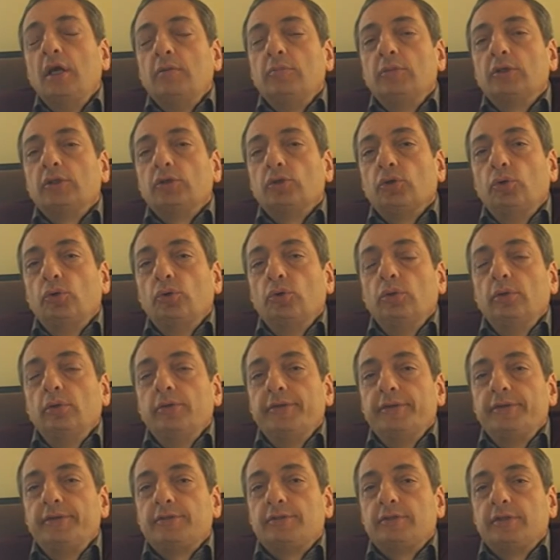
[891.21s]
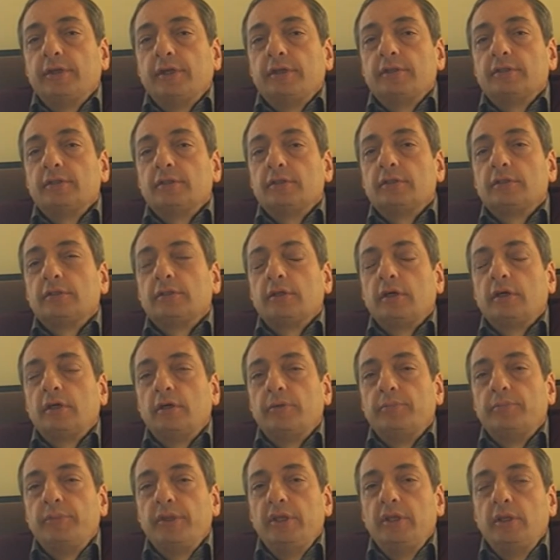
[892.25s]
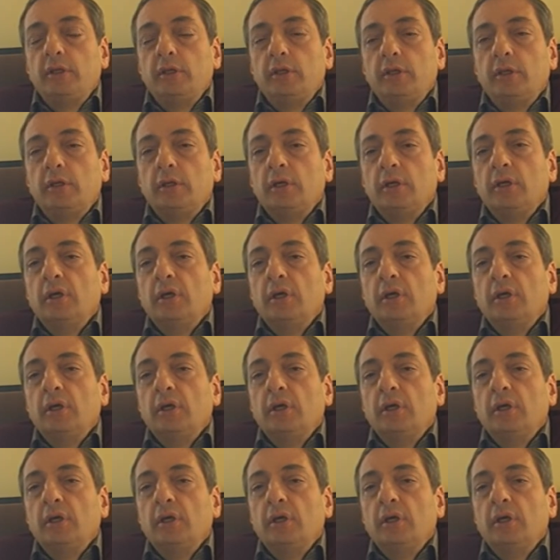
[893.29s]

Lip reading: but all these tasks are being